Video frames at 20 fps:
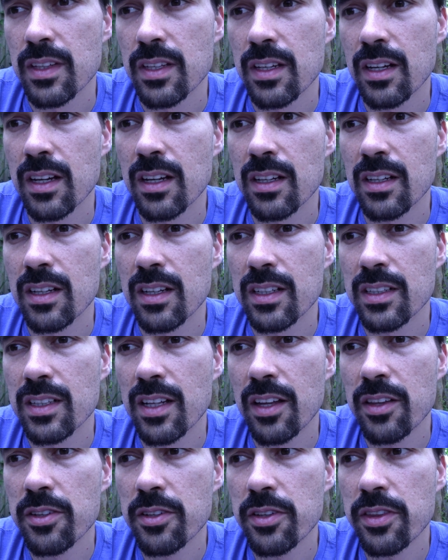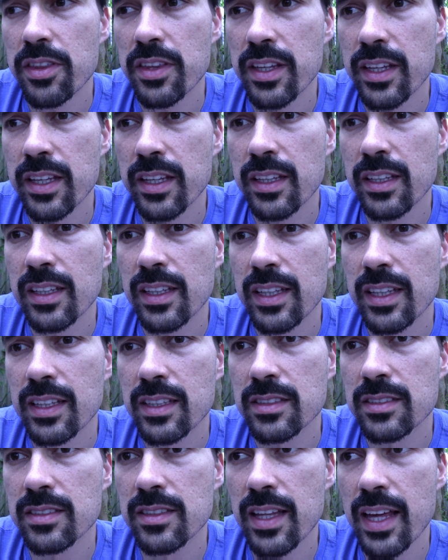Another thing
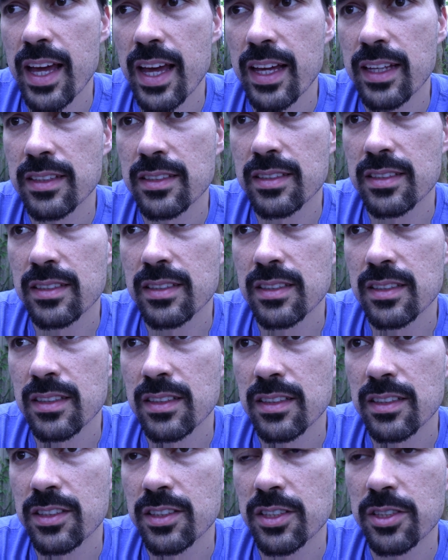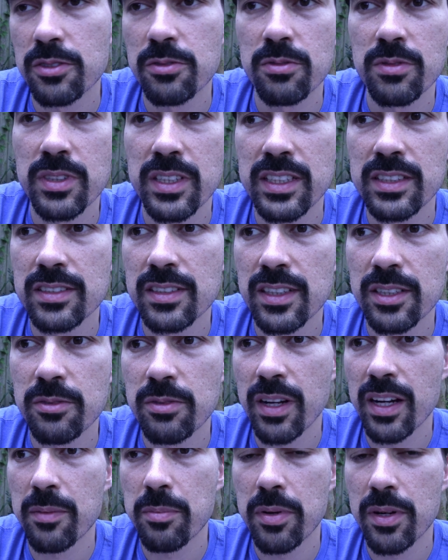is that you could easily
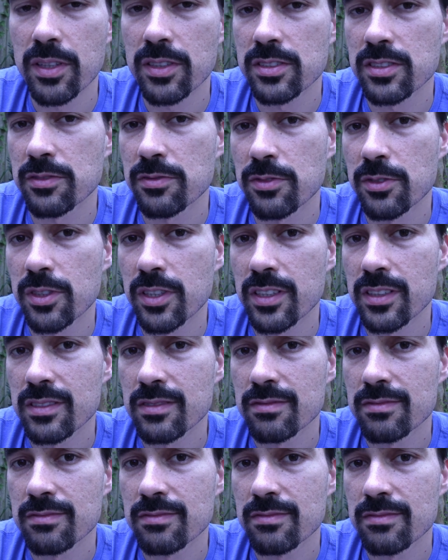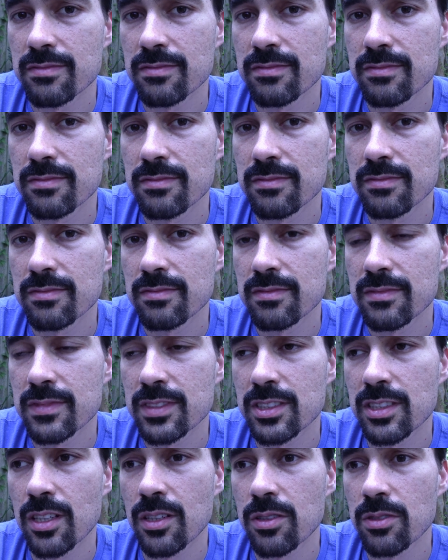write a parser for it,
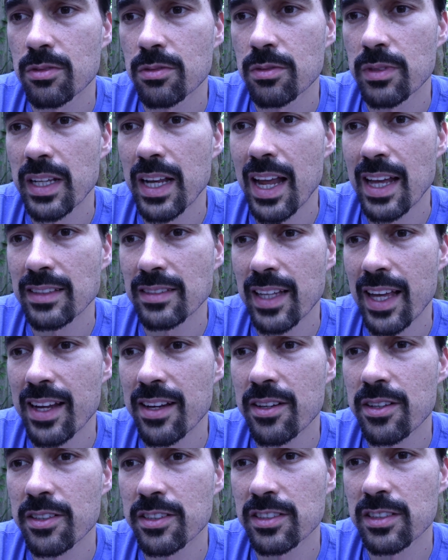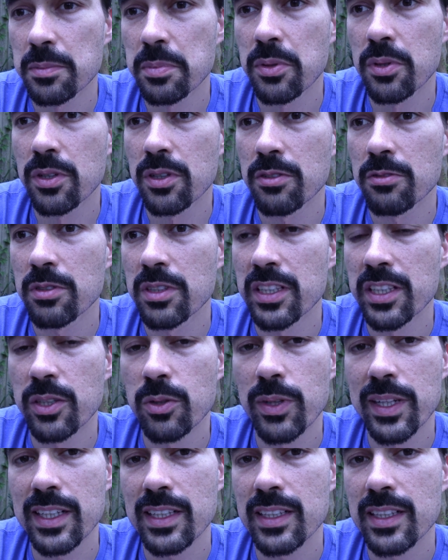so it has editor support really
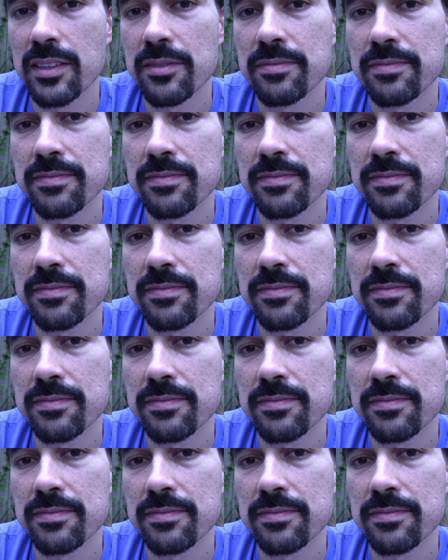quickly.